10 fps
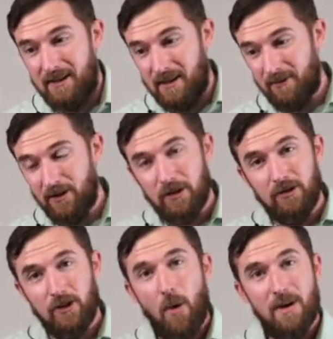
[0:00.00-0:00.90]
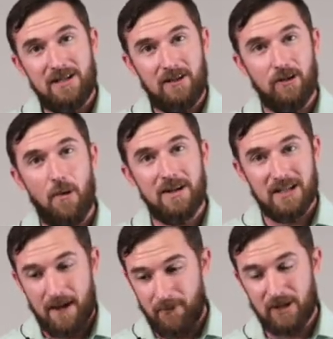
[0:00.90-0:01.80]
to the lowest
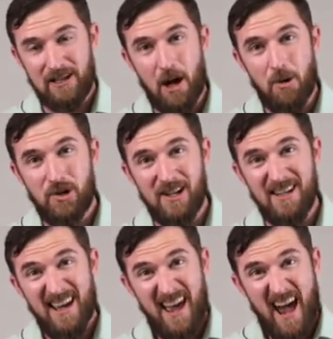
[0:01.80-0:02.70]
levels of the ocean,